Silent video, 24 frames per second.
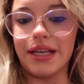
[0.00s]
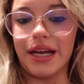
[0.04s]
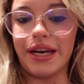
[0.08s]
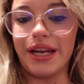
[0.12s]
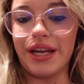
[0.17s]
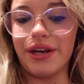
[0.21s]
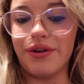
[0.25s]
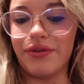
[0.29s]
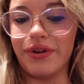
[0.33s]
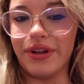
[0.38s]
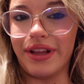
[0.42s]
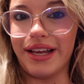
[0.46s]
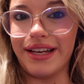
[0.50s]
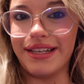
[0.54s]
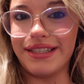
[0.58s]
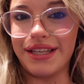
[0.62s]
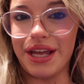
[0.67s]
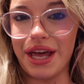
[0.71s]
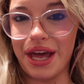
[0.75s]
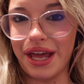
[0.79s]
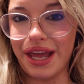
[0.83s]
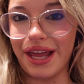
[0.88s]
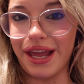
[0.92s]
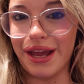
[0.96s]
I didn't realize
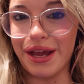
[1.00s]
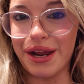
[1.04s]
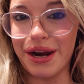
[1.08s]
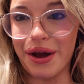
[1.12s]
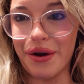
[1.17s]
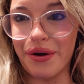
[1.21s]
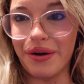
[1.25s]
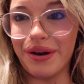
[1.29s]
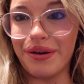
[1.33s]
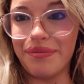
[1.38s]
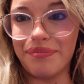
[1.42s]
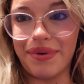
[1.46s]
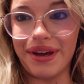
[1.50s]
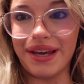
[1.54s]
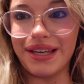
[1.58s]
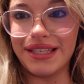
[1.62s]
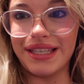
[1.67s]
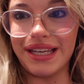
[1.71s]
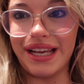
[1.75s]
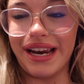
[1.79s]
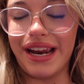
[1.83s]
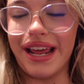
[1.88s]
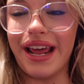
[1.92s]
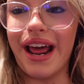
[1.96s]
taking it out and
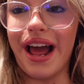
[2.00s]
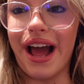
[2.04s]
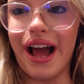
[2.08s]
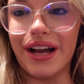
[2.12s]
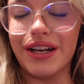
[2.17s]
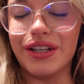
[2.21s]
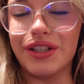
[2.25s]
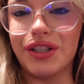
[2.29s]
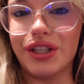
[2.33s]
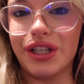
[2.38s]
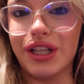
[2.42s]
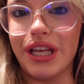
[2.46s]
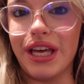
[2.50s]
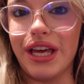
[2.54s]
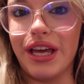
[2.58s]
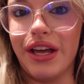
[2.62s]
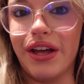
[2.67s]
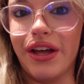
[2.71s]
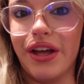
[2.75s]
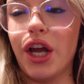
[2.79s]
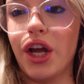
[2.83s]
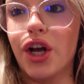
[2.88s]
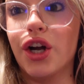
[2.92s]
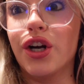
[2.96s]
basting it actually
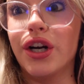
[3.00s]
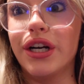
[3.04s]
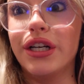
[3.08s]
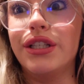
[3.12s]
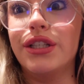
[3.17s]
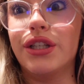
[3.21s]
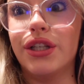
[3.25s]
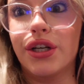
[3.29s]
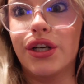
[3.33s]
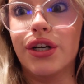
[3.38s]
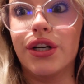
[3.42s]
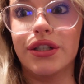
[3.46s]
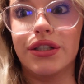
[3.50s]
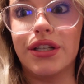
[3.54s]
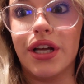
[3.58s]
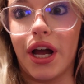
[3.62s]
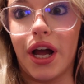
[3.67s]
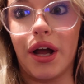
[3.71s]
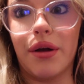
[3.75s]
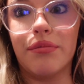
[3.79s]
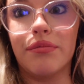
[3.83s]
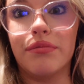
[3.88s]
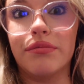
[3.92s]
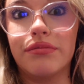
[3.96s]
increased the cook
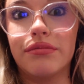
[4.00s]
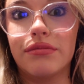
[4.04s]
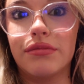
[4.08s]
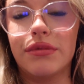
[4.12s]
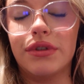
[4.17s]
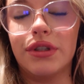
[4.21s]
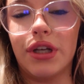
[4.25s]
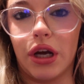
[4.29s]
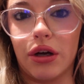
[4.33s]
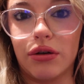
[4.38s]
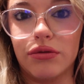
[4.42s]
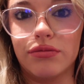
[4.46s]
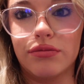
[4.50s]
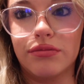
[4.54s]
time. So